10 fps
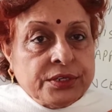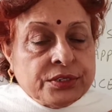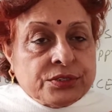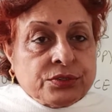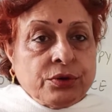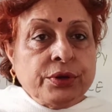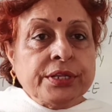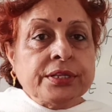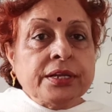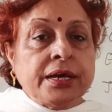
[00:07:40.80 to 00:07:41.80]
So
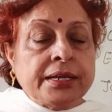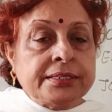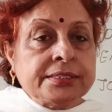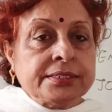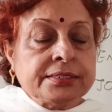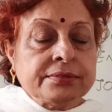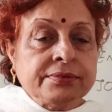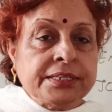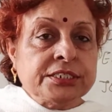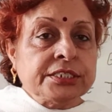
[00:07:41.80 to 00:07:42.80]
in the night,
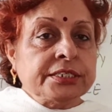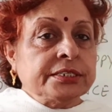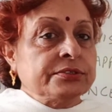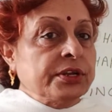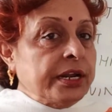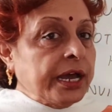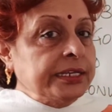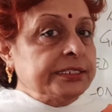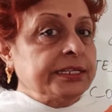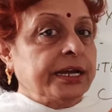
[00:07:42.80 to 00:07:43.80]
when she
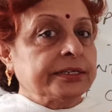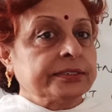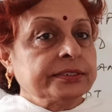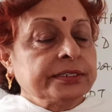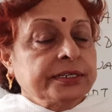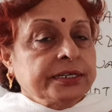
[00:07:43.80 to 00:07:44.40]
realized that